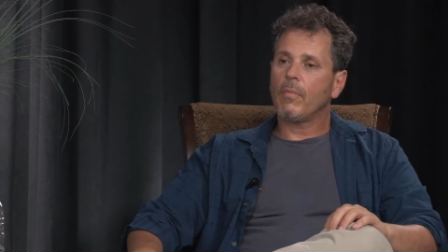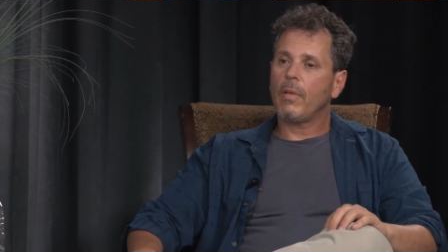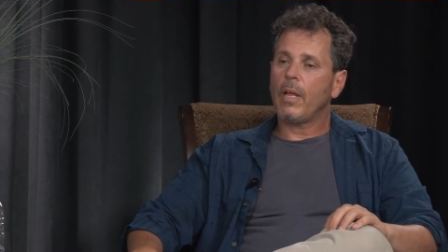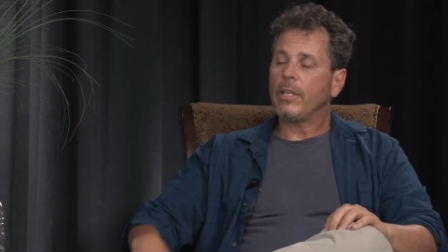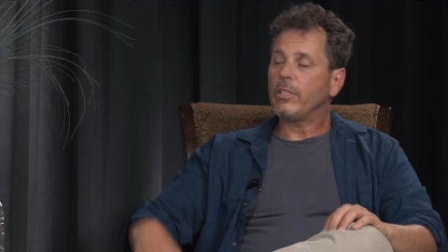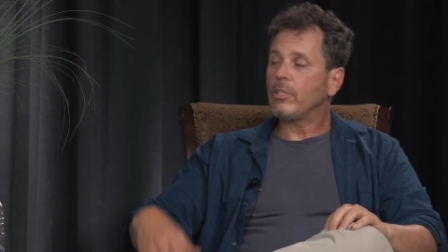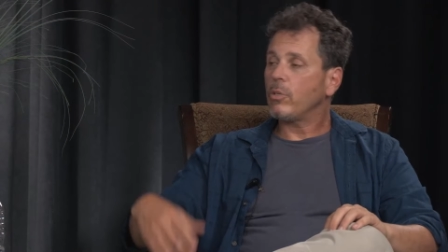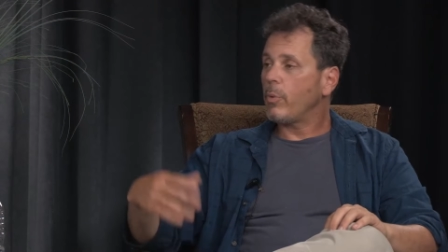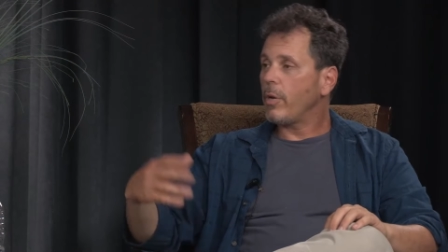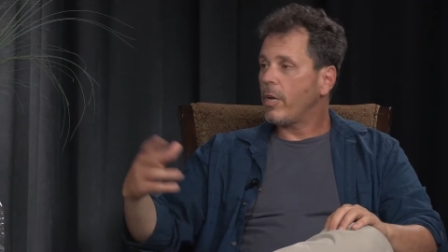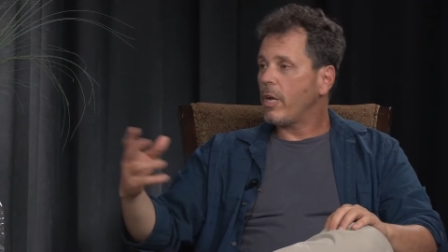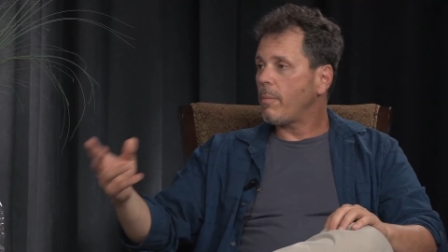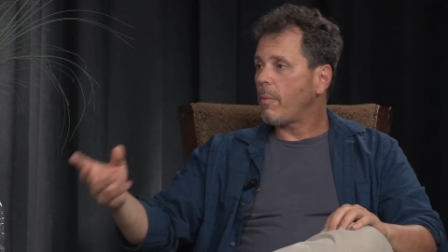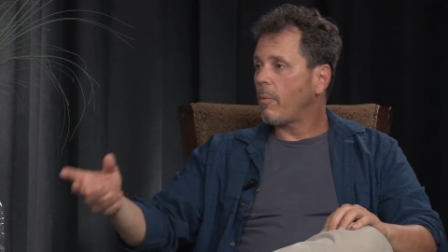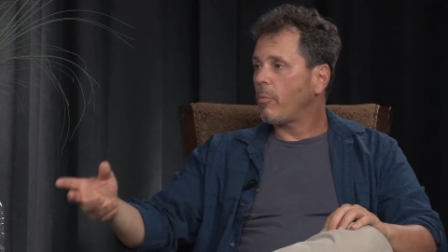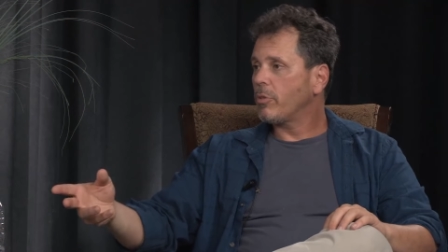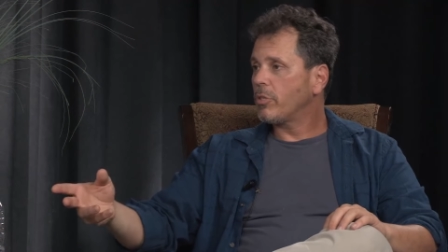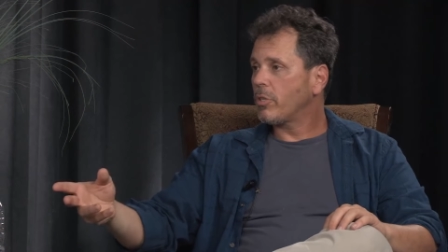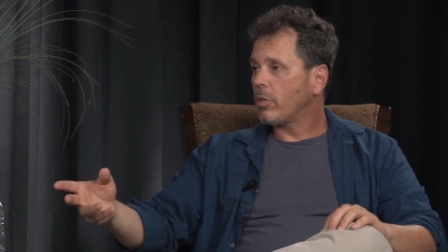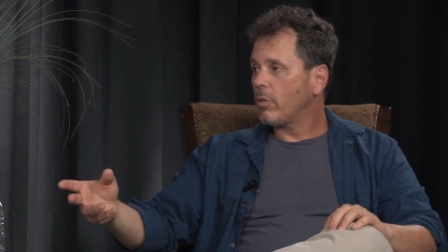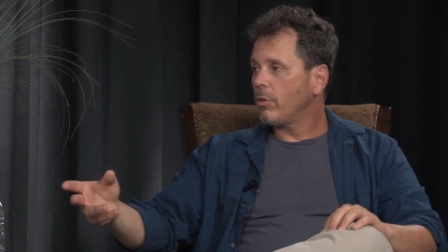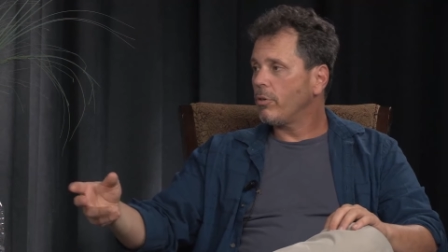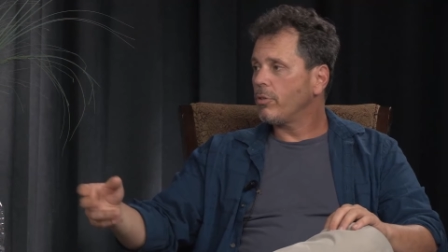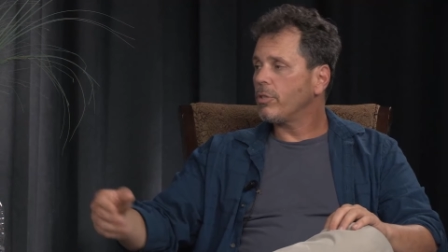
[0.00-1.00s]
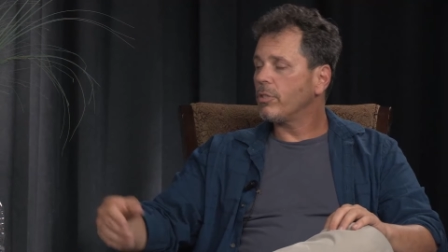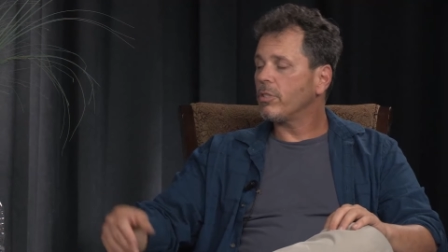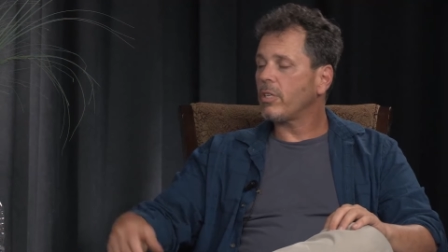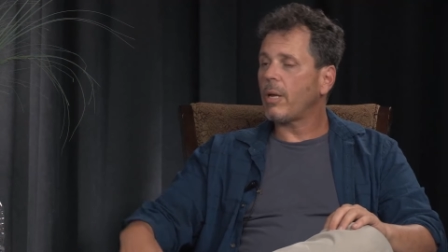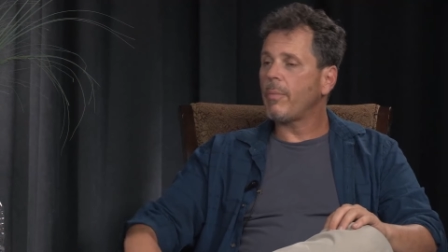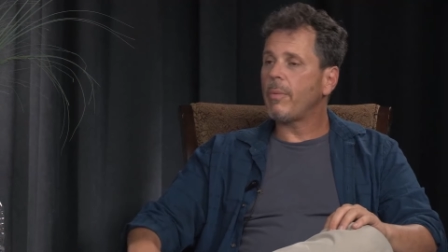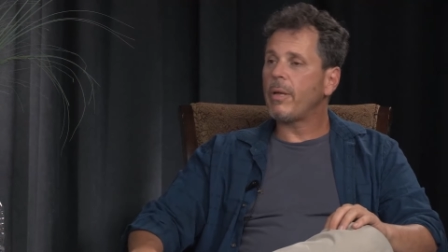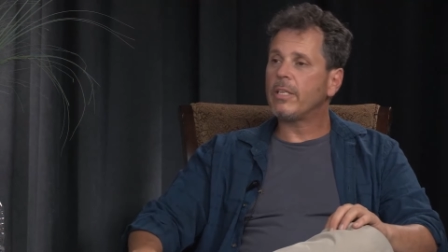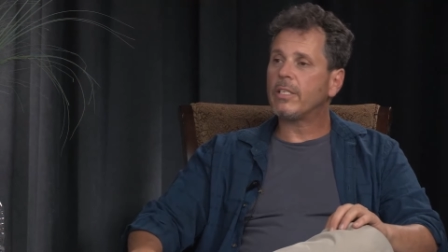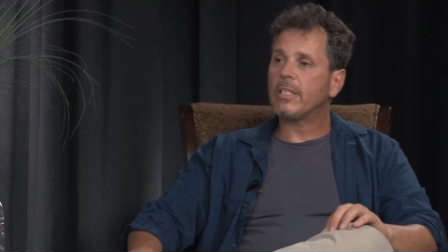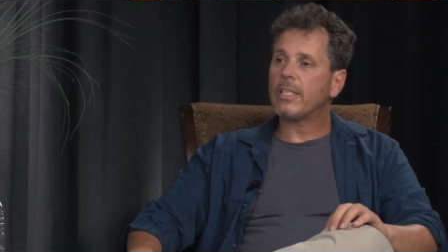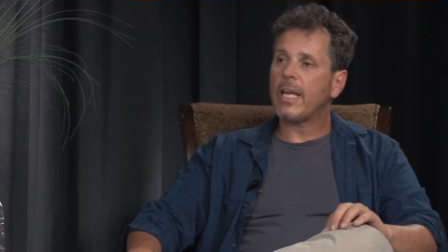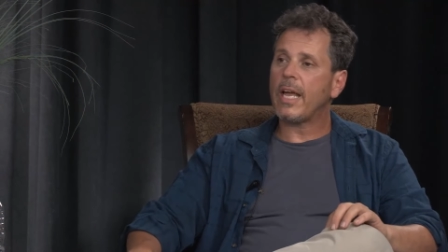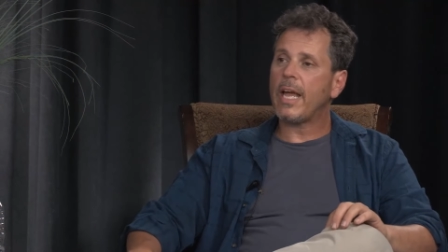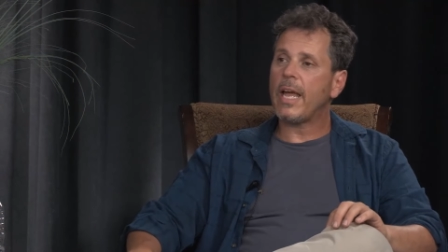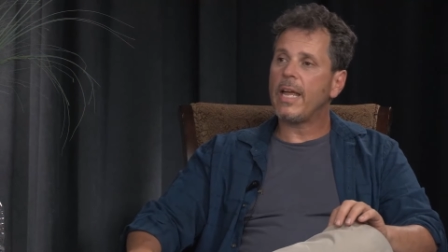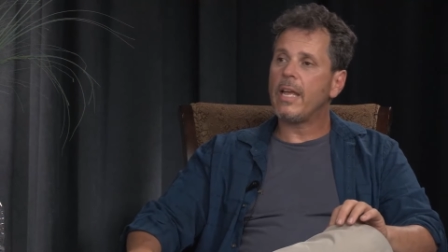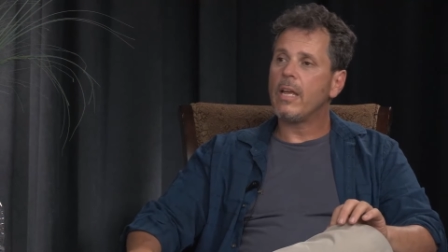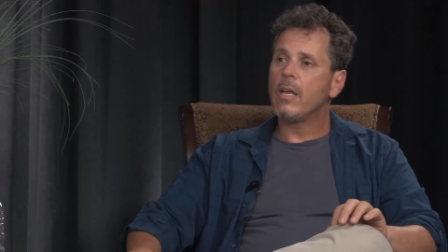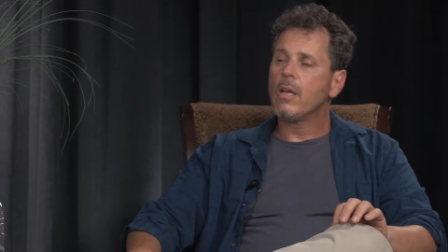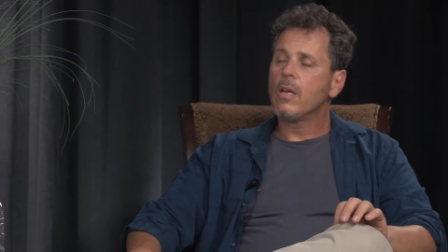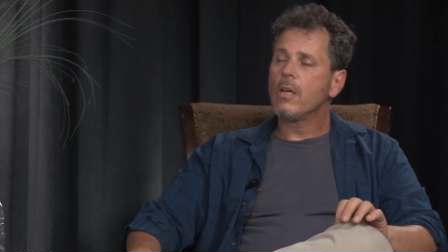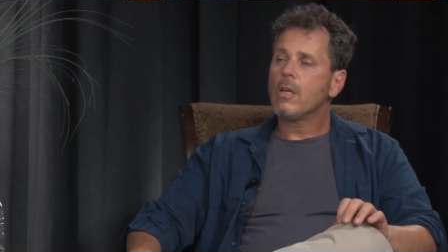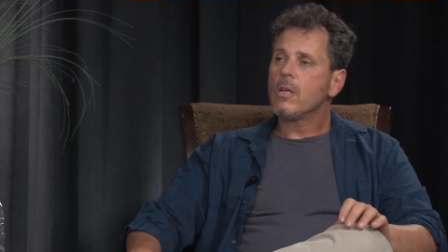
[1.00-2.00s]
and so we come up with solutions. I may
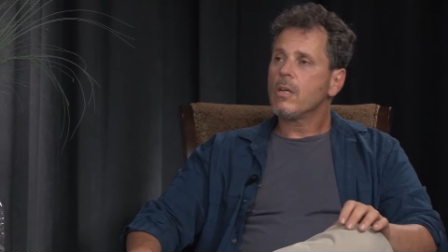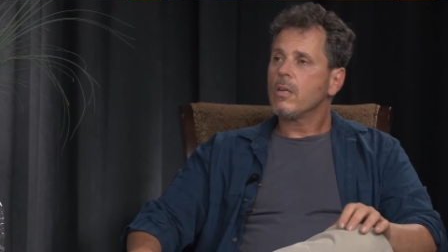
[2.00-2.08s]
say,